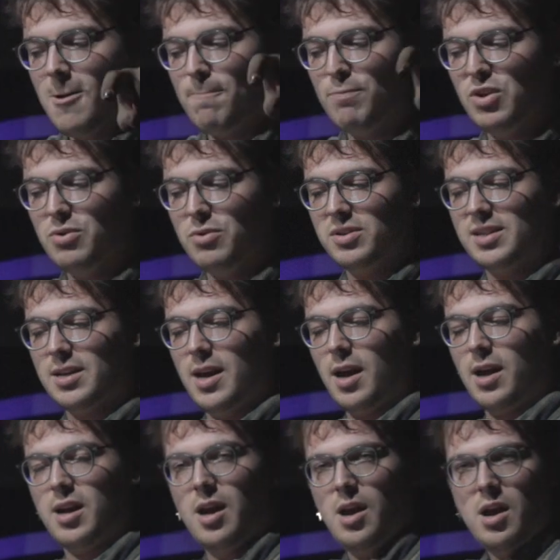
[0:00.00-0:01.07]

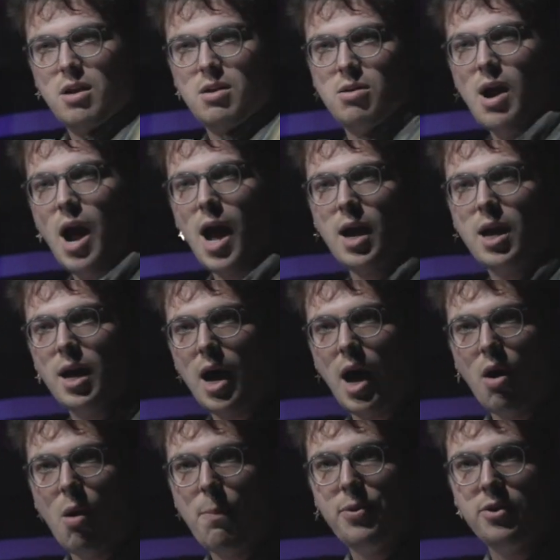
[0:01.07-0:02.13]
Music, crack
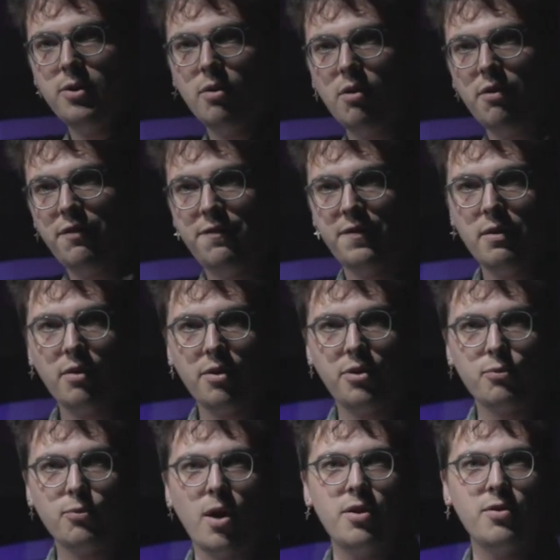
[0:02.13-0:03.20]
our pure filth
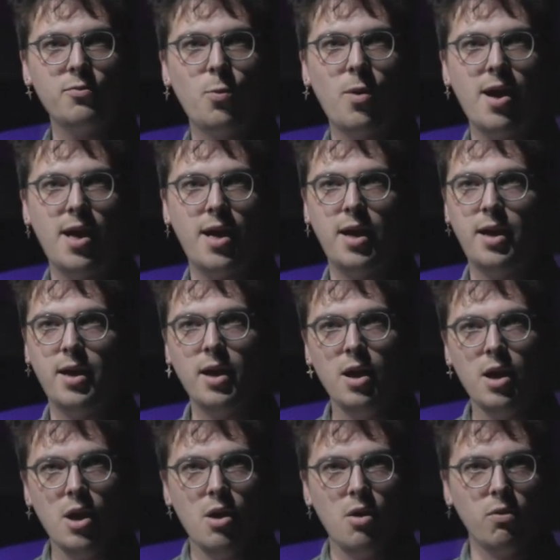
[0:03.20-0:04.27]
runway,
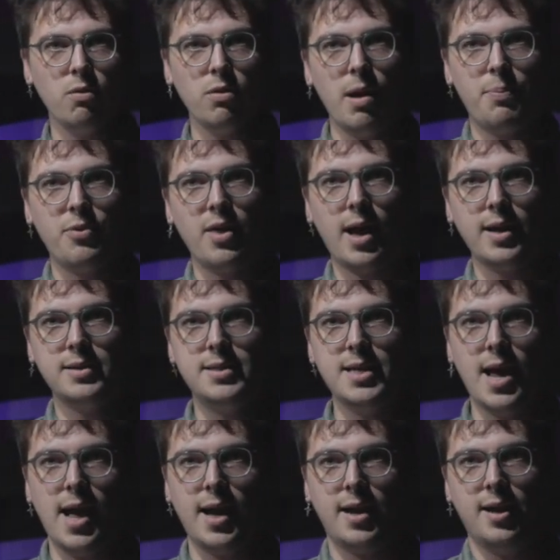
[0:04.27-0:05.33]
rip that
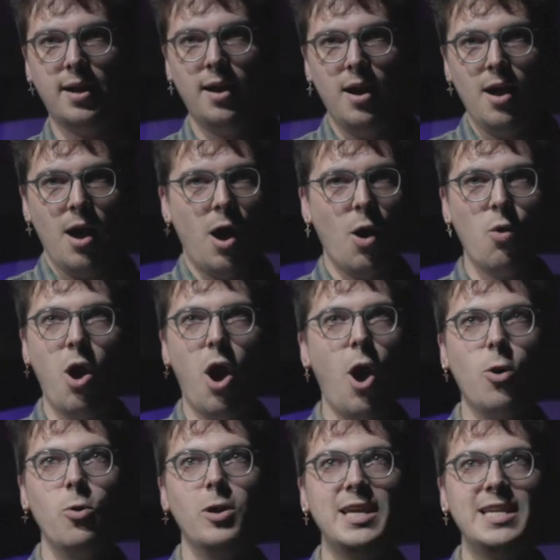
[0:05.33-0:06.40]
deck, oh
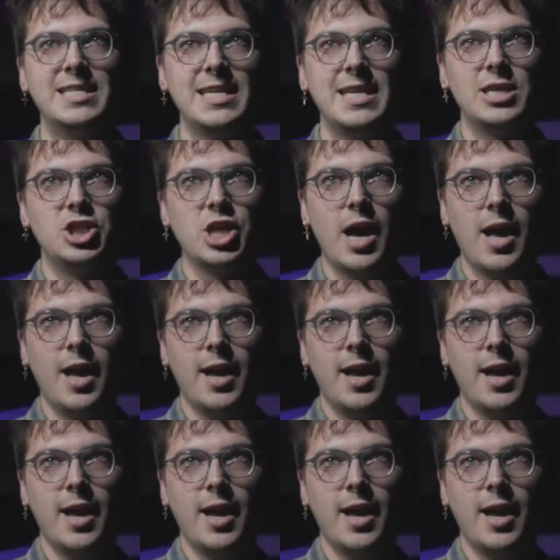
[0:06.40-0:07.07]
holy DJ.